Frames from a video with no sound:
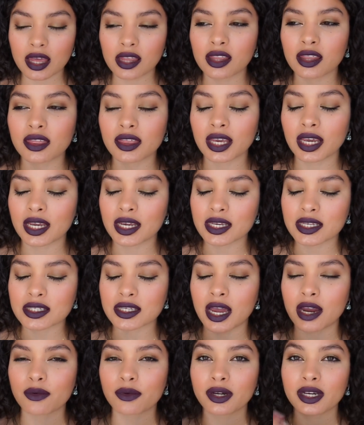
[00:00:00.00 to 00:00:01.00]
The thing is,
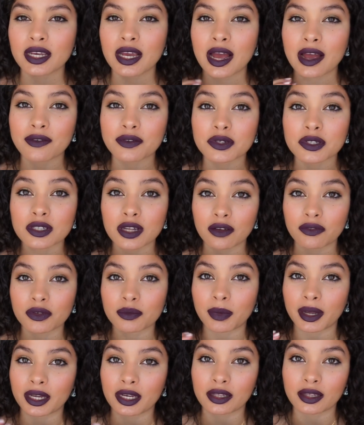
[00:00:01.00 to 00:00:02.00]
I already have stuff
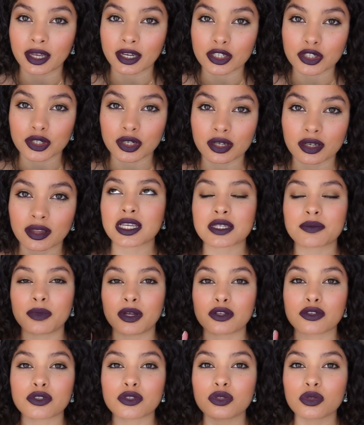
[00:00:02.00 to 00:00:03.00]
in my collection that
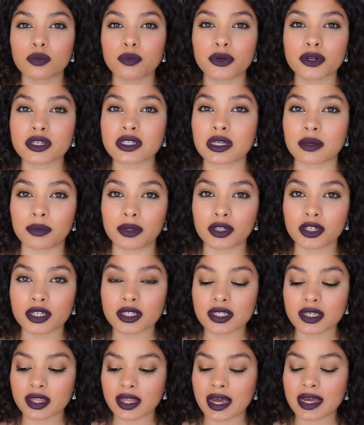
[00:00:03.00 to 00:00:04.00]
smells super similar
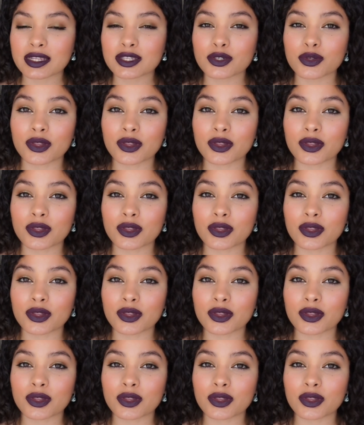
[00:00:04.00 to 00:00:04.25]
to that.